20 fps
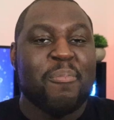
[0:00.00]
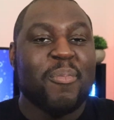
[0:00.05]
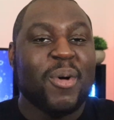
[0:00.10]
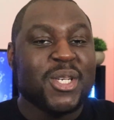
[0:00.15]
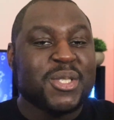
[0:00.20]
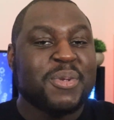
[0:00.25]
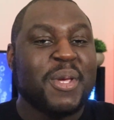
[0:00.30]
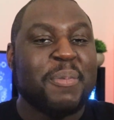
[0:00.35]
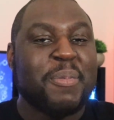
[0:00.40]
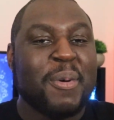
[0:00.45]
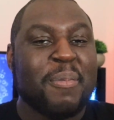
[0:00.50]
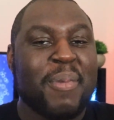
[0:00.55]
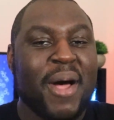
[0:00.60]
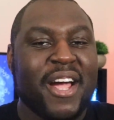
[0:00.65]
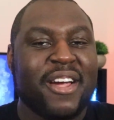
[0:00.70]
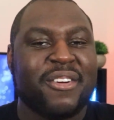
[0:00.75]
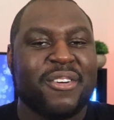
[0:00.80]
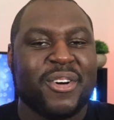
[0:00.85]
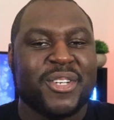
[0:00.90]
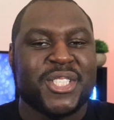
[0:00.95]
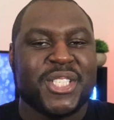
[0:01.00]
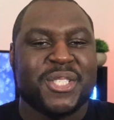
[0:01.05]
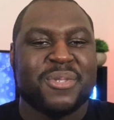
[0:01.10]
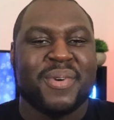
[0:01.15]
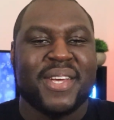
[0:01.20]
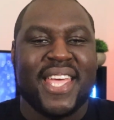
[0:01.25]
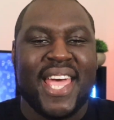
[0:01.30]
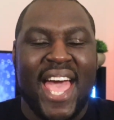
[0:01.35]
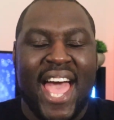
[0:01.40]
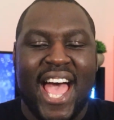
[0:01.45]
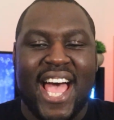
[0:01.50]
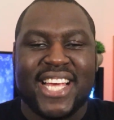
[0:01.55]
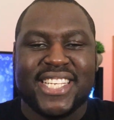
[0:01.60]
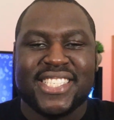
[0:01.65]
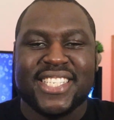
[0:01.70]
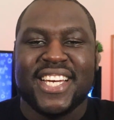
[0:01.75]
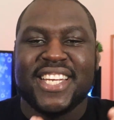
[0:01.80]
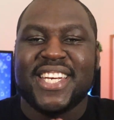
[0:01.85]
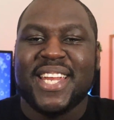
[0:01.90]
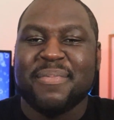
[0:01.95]
Most people buy groceries with
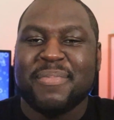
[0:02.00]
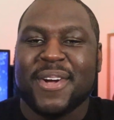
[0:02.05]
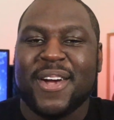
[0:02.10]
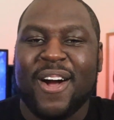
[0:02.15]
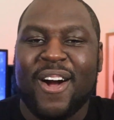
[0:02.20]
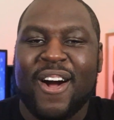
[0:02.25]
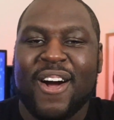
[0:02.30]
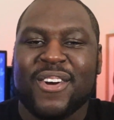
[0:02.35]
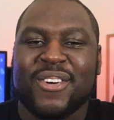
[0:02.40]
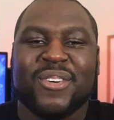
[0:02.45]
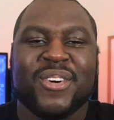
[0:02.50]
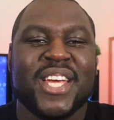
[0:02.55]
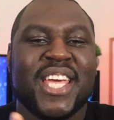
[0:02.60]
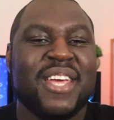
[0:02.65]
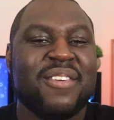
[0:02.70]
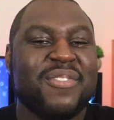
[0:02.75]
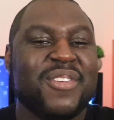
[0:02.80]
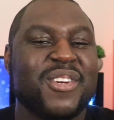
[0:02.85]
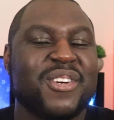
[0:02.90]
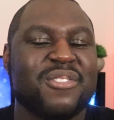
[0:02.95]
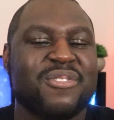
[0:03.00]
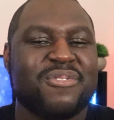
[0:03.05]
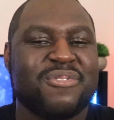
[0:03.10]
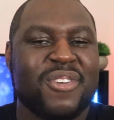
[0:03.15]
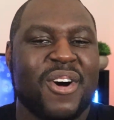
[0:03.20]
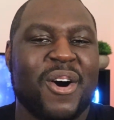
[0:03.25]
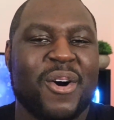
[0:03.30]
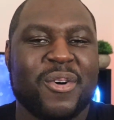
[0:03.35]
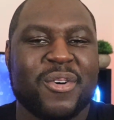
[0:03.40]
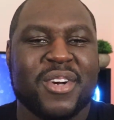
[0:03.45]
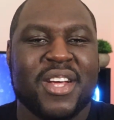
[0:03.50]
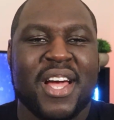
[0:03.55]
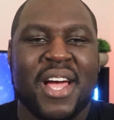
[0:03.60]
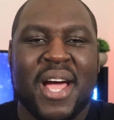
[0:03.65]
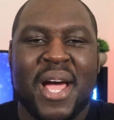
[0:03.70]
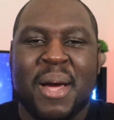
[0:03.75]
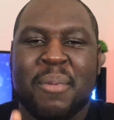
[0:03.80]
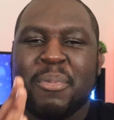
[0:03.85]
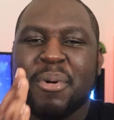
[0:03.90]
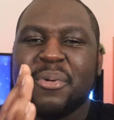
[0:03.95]
cash, a debit card, or even your phone.
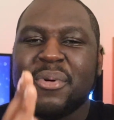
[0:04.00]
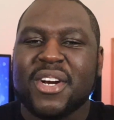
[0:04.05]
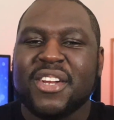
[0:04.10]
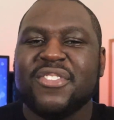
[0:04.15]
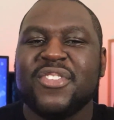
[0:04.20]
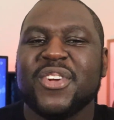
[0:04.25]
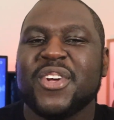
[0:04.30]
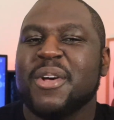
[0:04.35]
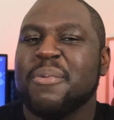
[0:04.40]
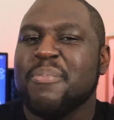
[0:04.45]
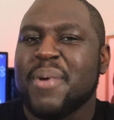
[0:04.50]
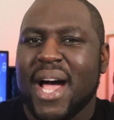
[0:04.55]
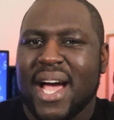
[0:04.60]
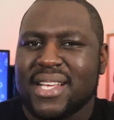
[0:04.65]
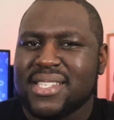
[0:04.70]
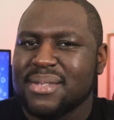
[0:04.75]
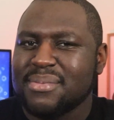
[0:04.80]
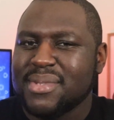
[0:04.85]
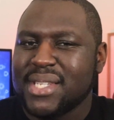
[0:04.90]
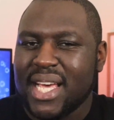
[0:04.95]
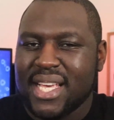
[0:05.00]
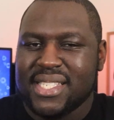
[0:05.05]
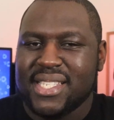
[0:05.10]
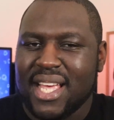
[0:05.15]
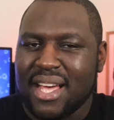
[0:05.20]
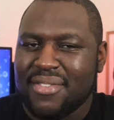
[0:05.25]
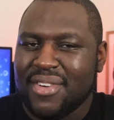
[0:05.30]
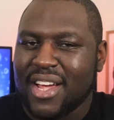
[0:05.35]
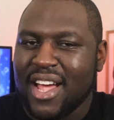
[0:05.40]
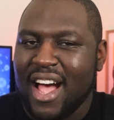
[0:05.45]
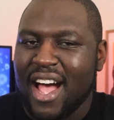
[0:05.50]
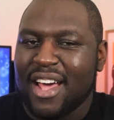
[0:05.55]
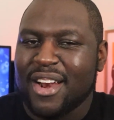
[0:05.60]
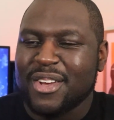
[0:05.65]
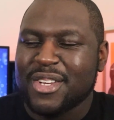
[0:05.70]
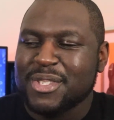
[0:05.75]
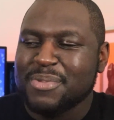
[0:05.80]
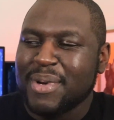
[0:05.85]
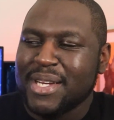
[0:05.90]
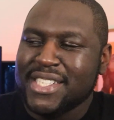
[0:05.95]
But what if you could buy some tasty
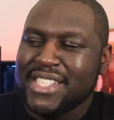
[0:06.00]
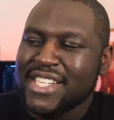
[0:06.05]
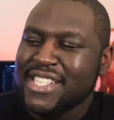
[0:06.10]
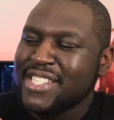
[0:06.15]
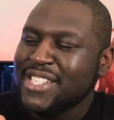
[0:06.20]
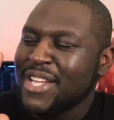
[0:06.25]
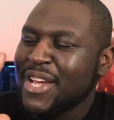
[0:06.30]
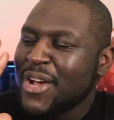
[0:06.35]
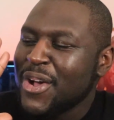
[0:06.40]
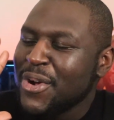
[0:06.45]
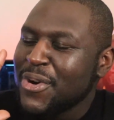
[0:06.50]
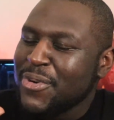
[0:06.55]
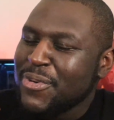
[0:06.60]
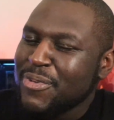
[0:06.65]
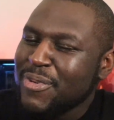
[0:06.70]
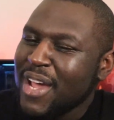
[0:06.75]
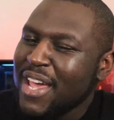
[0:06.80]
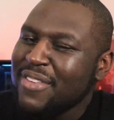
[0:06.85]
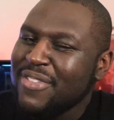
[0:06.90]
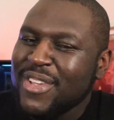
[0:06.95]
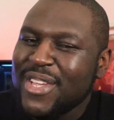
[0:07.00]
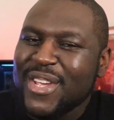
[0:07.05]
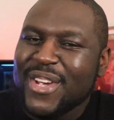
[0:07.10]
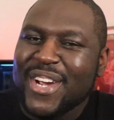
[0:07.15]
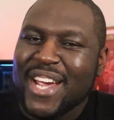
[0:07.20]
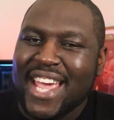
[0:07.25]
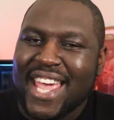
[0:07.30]
avocados by just waving your